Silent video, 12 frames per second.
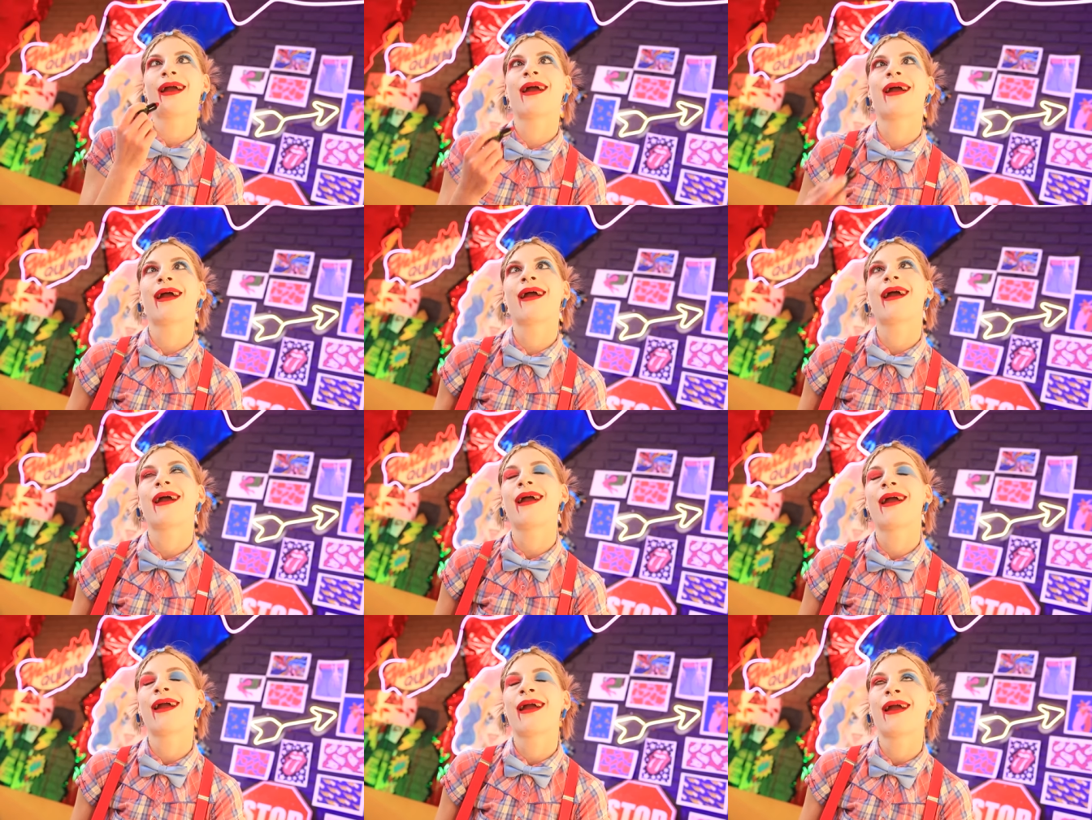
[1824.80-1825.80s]
little
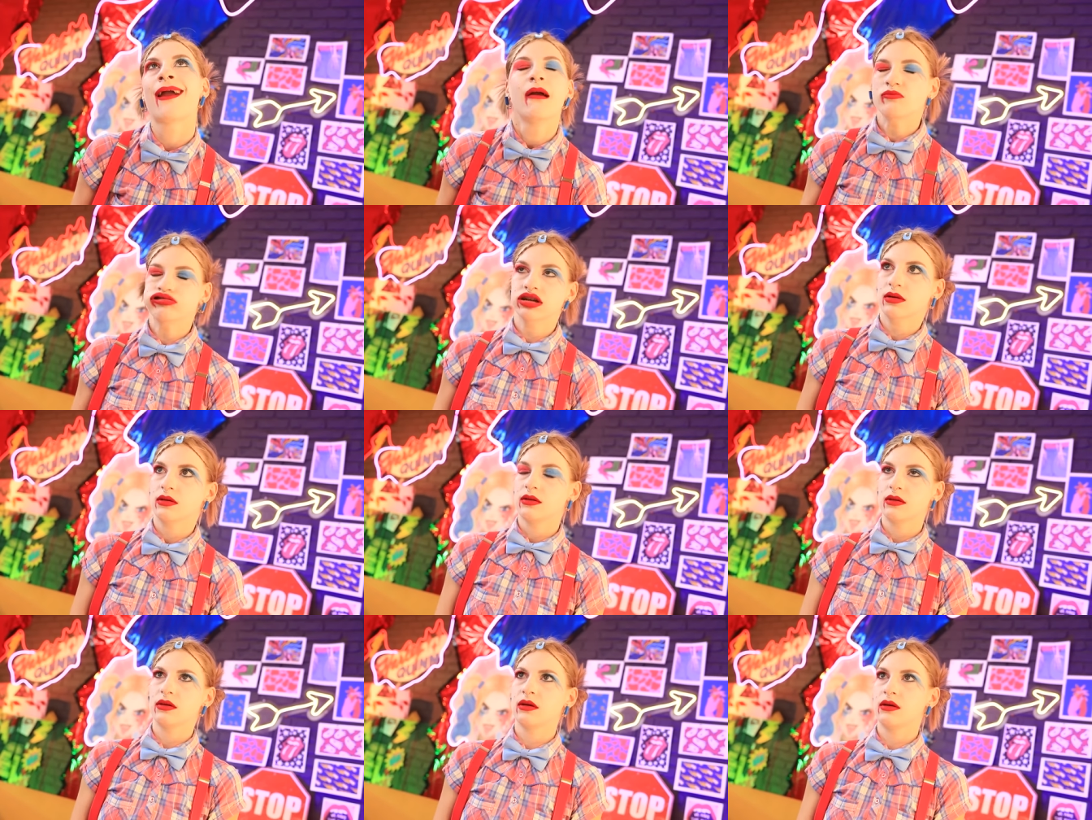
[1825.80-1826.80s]
kiss.
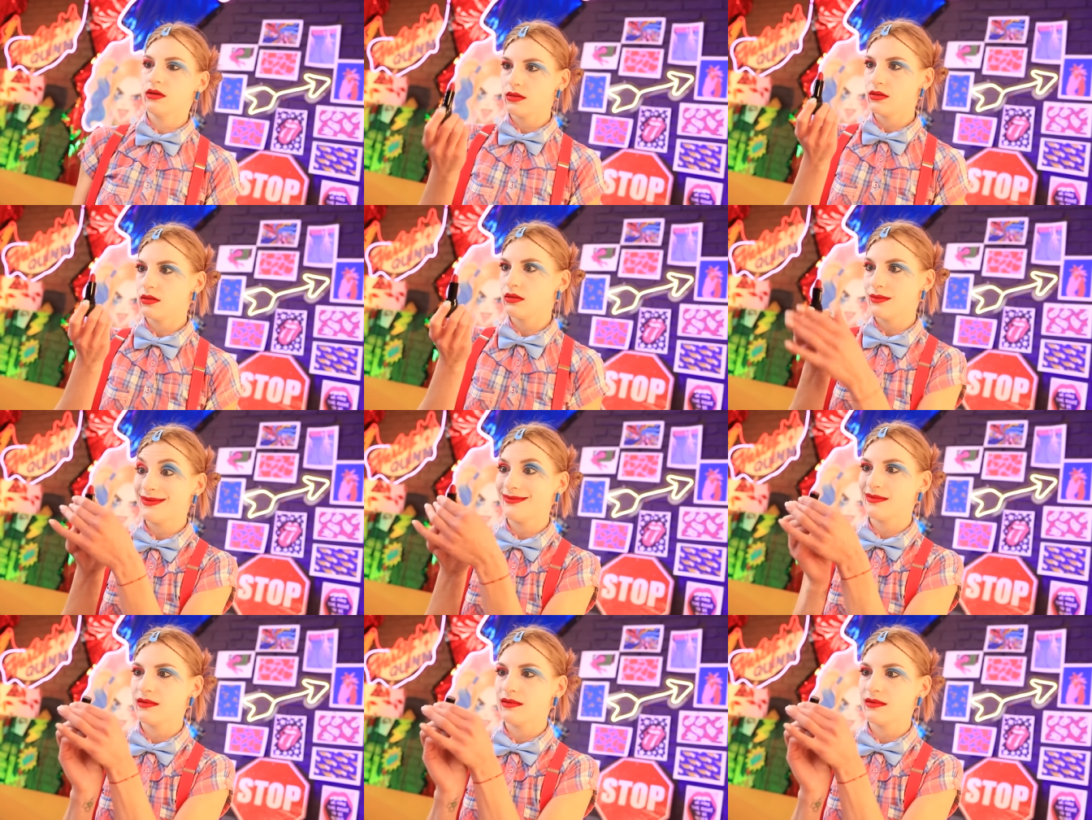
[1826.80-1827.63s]
Ah, Hardy,